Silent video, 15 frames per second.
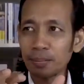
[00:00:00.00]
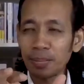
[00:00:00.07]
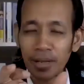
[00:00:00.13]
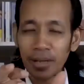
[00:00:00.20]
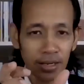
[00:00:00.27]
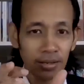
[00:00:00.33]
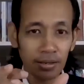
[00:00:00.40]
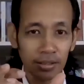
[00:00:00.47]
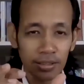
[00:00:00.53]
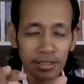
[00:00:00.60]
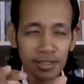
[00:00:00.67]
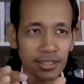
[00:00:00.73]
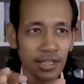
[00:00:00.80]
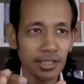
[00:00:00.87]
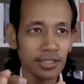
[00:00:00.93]
part
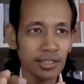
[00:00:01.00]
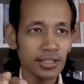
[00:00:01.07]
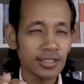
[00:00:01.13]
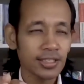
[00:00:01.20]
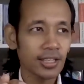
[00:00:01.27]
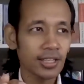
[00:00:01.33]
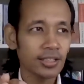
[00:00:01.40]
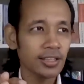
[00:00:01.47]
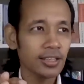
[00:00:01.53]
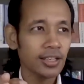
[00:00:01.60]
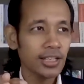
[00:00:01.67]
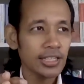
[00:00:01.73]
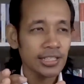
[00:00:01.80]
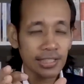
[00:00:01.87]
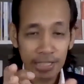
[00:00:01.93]
is that it's that
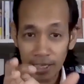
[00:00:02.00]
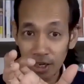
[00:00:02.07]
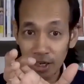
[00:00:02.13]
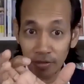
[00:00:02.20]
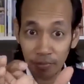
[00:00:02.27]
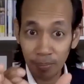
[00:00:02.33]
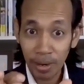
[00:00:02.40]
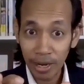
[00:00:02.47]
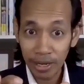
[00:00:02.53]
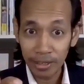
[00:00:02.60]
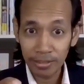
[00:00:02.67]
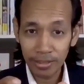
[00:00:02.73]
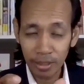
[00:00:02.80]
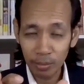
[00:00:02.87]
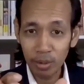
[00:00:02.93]
state of
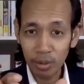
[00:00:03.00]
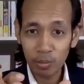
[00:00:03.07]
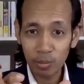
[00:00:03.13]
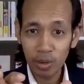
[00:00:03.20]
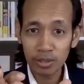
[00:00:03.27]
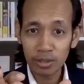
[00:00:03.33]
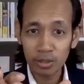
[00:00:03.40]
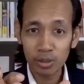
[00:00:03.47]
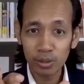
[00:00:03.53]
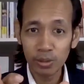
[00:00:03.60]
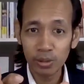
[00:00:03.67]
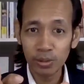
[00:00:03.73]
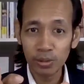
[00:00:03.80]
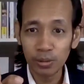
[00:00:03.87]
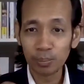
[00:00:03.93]
mind that we want
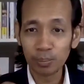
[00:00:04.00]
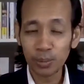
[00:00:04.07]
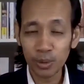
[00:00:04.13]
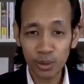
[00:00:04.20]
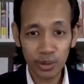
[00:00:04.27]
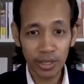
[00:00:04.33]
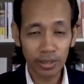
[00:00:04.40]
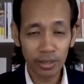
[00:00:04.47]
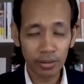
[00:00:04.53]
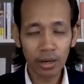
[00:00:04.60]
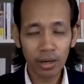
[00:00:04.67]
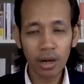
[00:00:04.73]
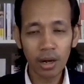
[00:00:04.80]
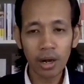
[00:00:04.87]
to put you in.